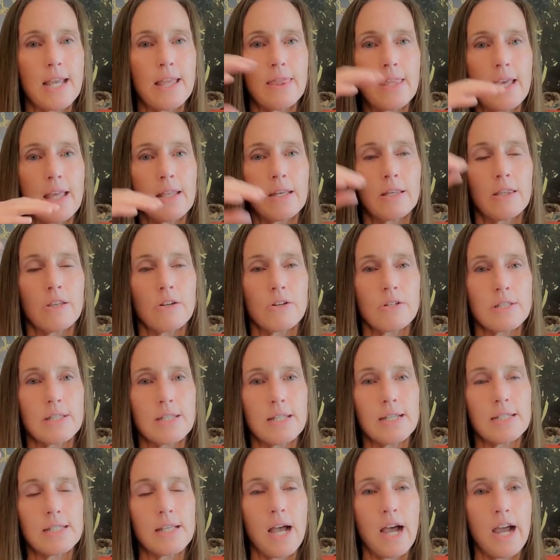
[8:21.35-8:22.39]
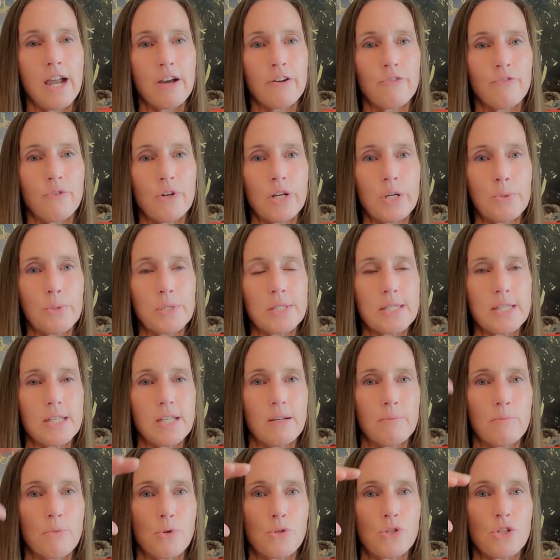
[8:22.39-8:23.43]
And then there's these higher frequency
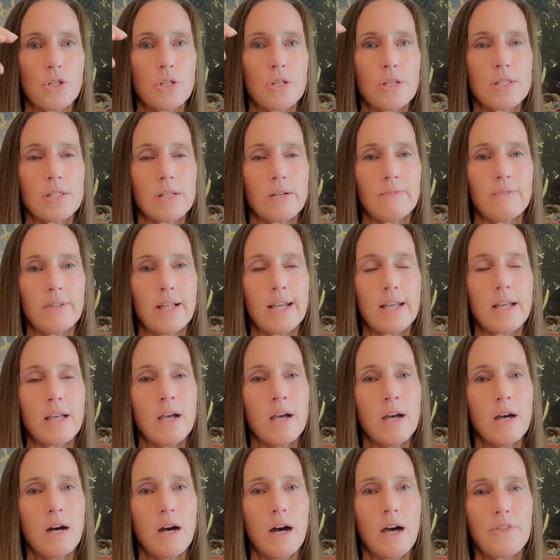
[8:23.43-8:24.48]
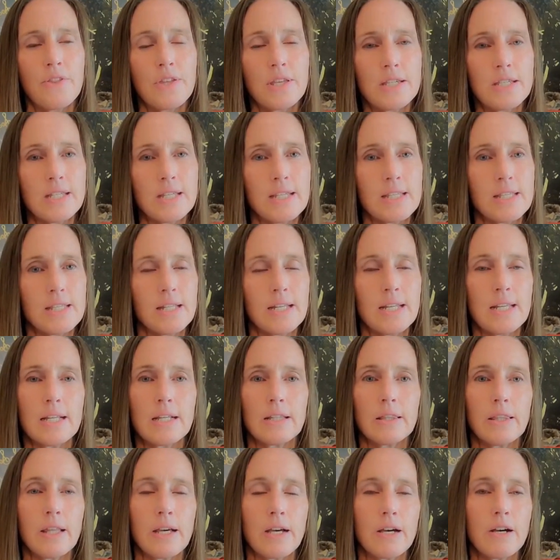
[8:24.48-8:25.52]
emotions of like authenticity,
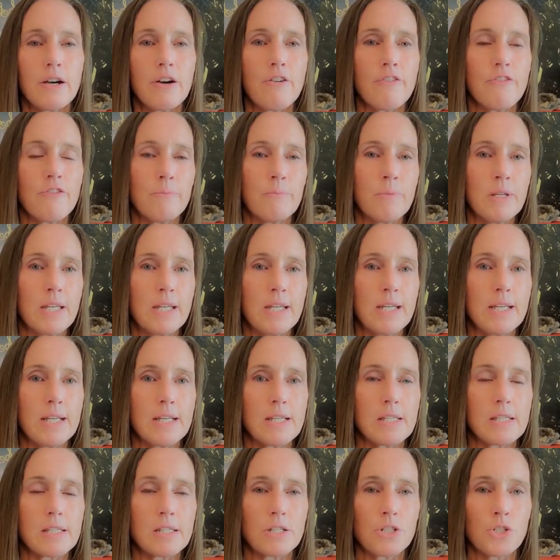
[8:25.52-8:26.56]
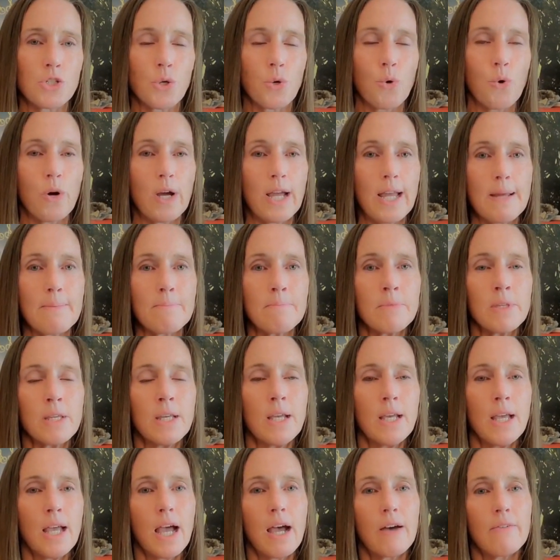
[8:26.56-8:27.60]
love, peace, joy,
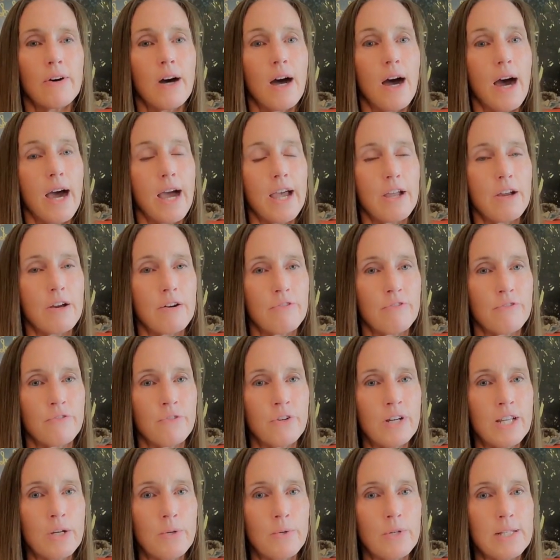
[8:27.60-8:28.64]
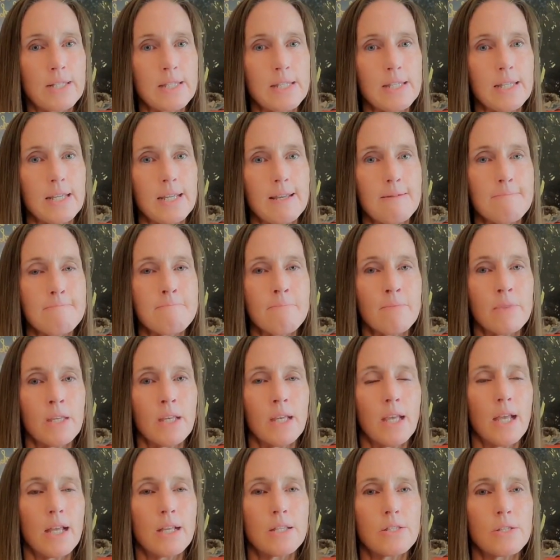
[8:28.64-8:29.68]
have a higher frequency.
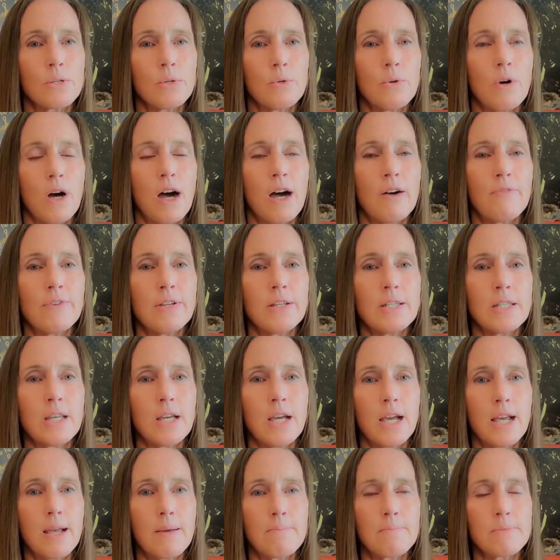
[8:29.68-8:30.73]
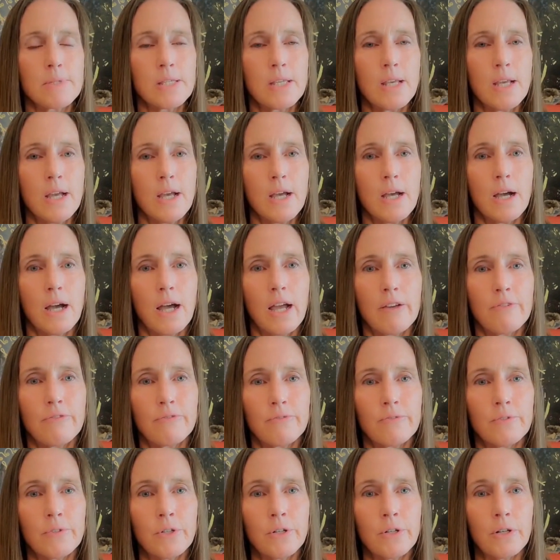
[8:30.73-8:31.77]
And so oftentimes I've
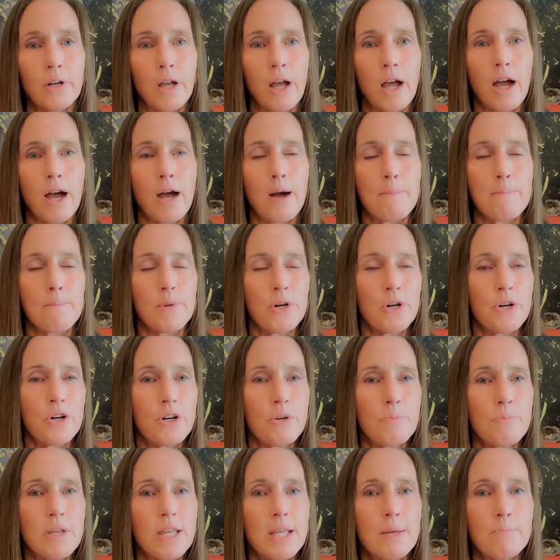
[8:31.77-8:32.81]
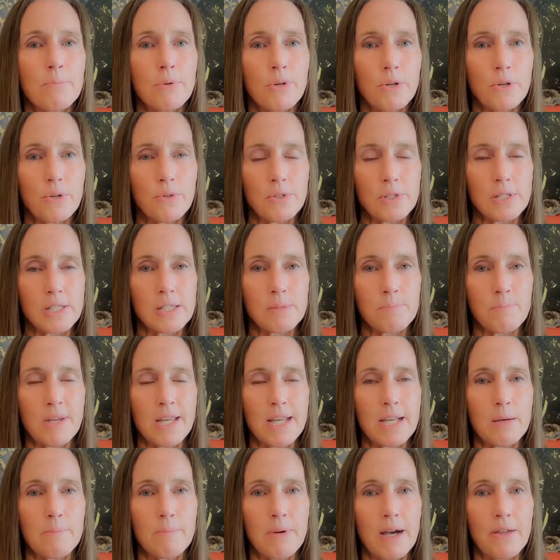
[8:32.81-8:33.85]
heard people
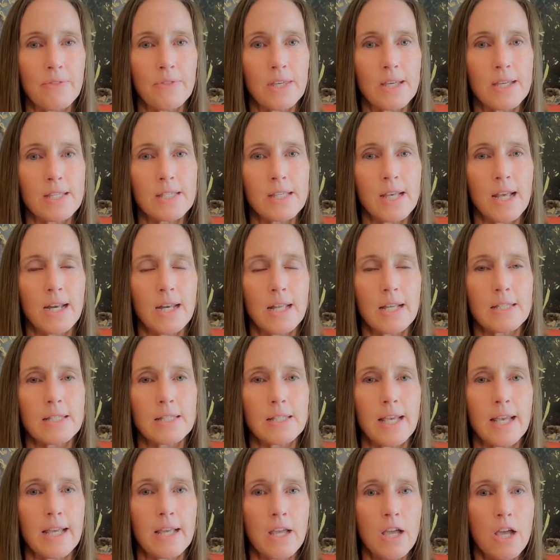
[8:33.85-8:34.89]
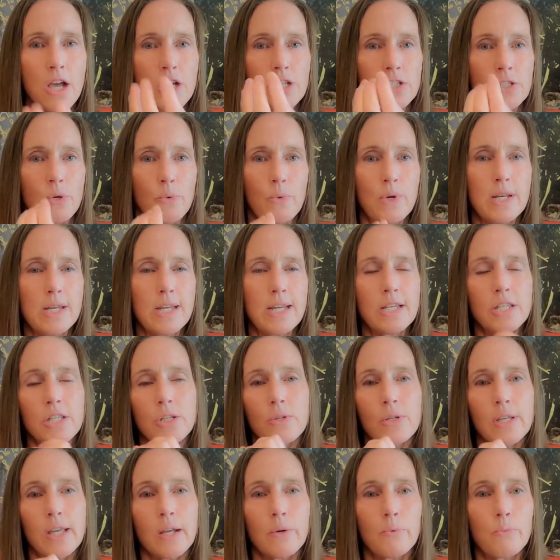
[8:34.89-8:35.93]
speak about this, and it's like, so we need to
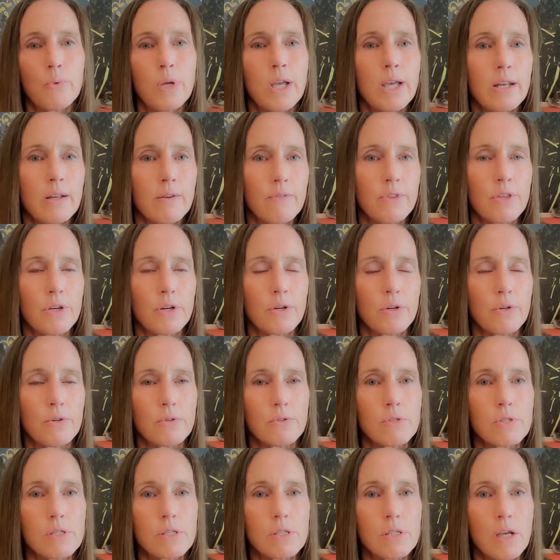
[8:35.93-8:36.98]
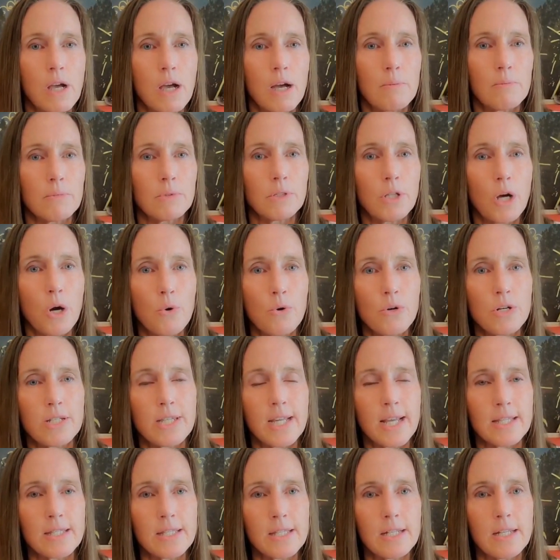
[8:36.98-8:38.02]
get rid of those lower
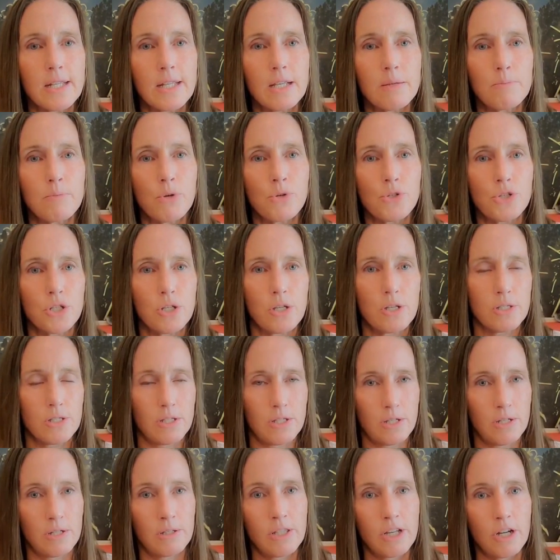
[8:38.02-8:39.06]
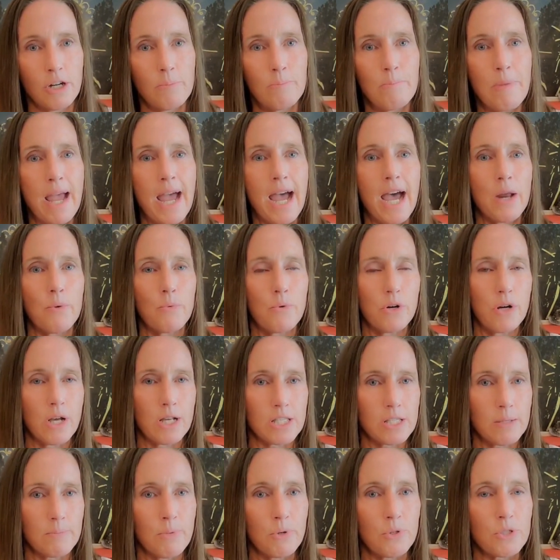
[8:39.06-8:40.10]
density emotions. They're bad. We're
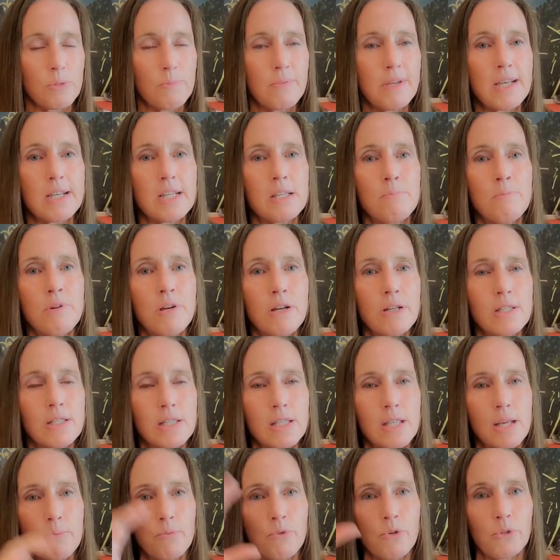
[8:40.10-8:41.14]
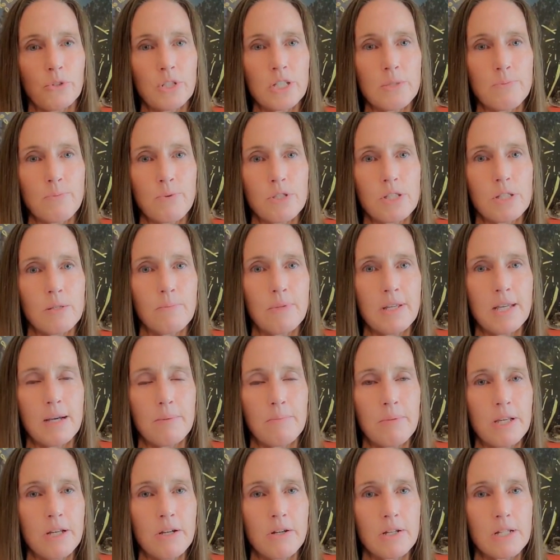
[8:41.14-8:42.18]
not supposed to be experiencing them. We're only supposed to be
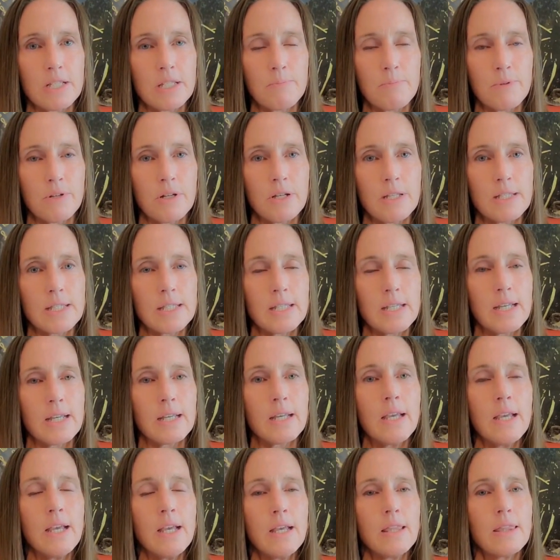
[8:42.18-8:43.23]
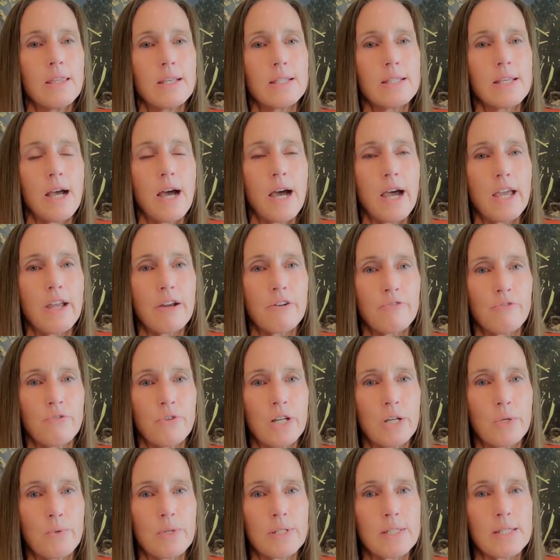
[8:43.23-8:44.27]
up here experiencing these higher
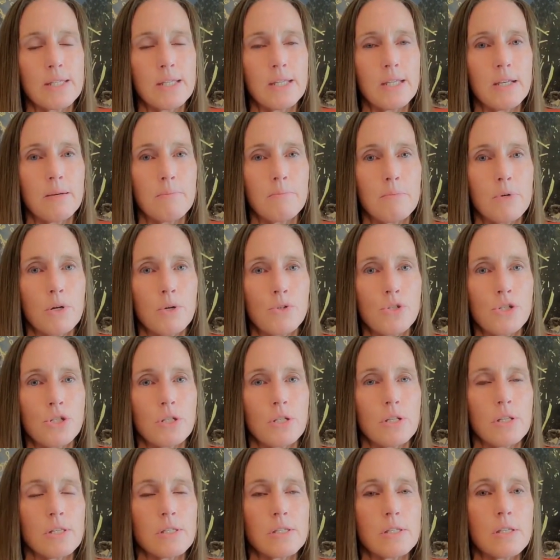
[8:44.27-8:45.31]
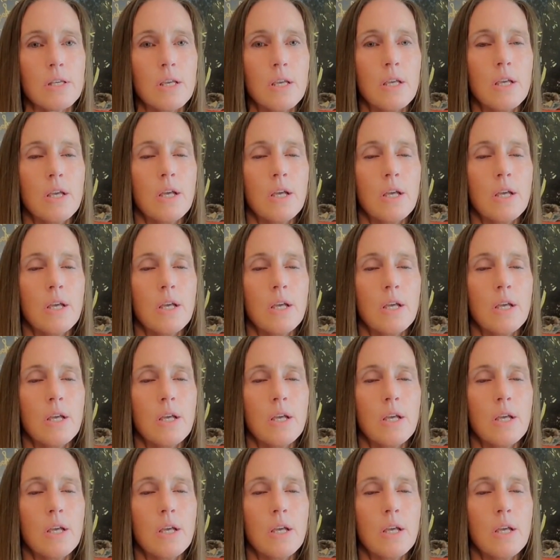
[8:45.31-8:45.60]
frequency emotions.